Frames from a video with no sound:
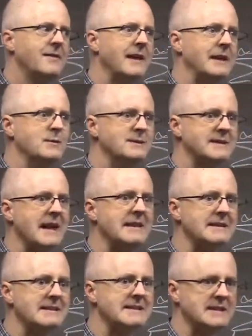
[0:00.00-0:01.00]
that you say
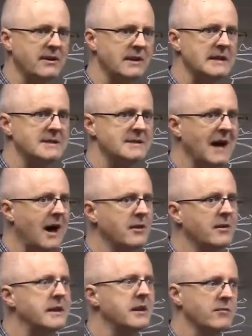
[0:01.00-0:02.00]
the series not
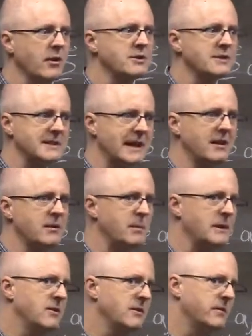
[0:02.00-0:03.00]
only converges to L,
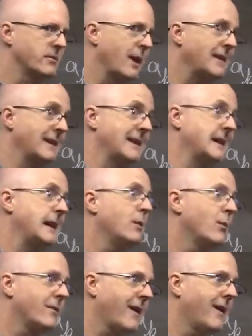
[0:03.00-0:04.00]
but you even write that it
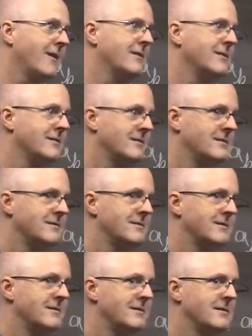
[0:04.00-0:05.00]
equals L.
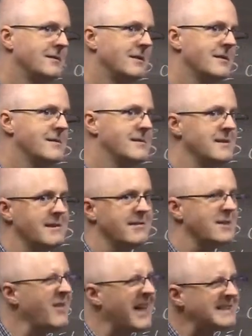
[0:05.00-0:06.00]
Even
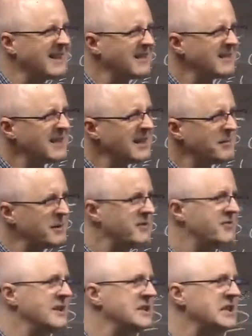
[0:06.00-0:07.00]
though that's a little bit
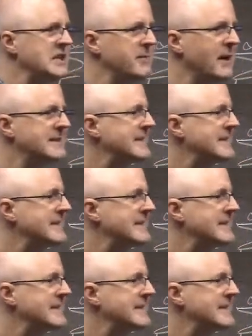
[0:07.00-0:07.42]
fishy, you might